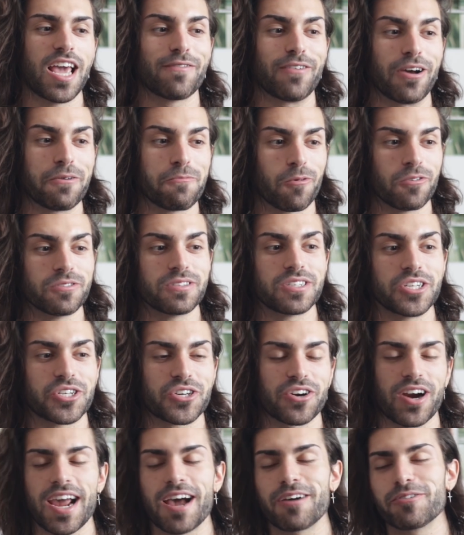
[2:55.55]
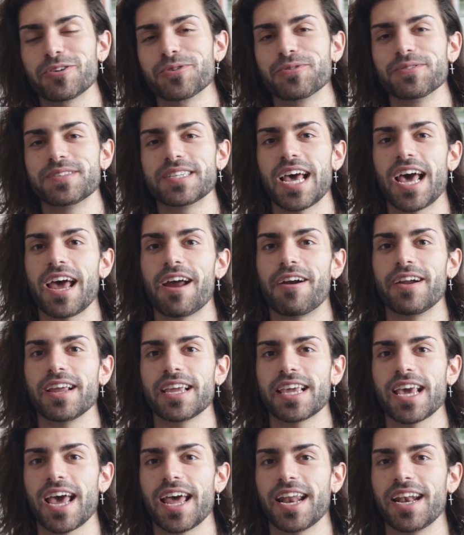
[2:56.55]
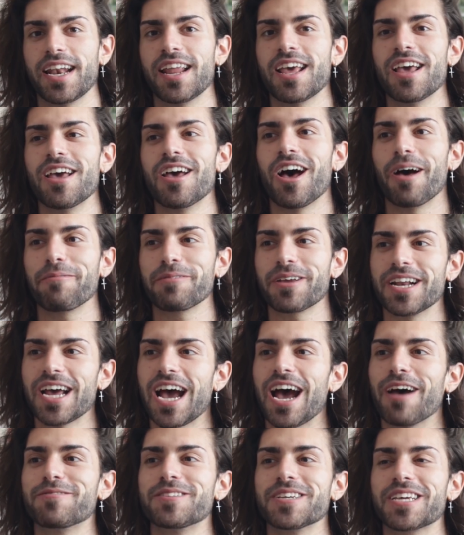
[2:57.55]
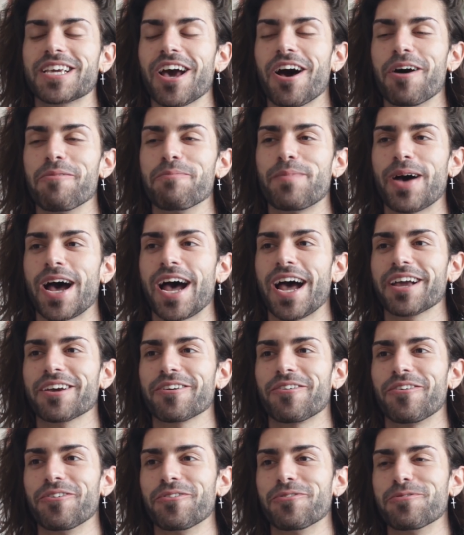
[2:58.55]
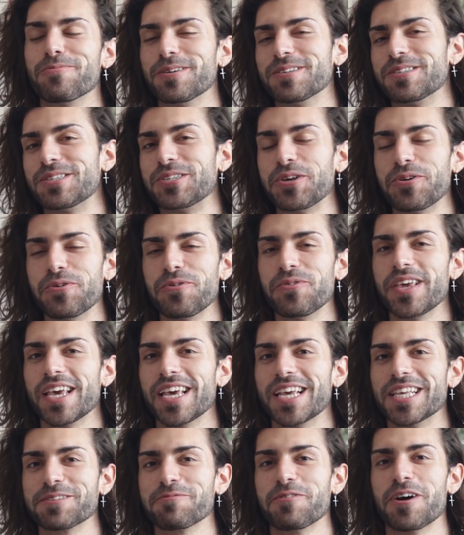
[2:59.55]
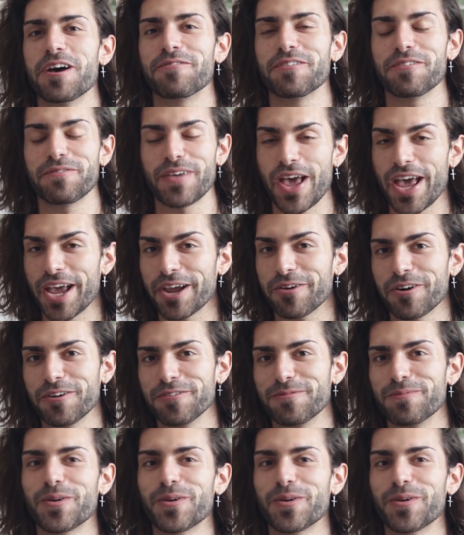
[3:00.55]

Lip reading: if I want to try out shorter hair again, I'm gonna have to cut back on almost 2 years worth of hair growth